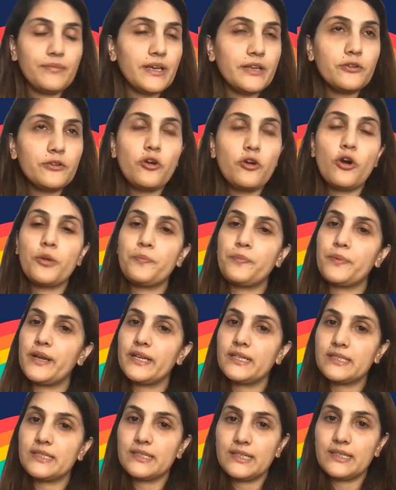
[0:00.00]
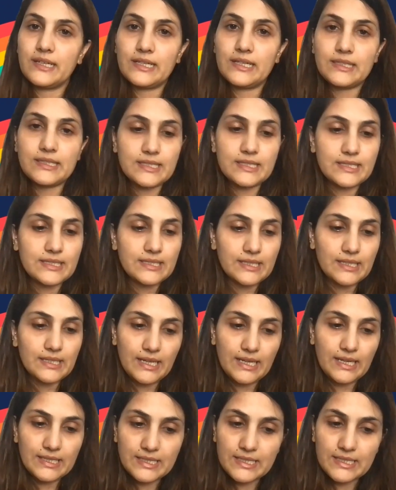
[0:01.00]
In corporate, it
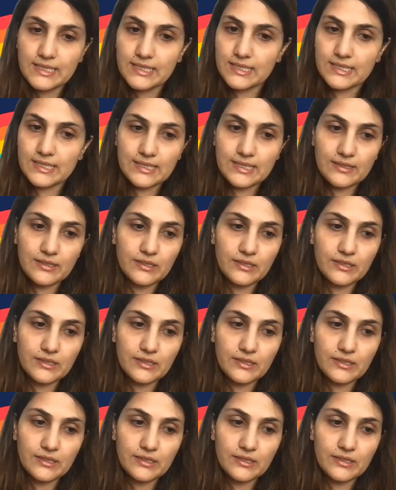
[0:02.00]
is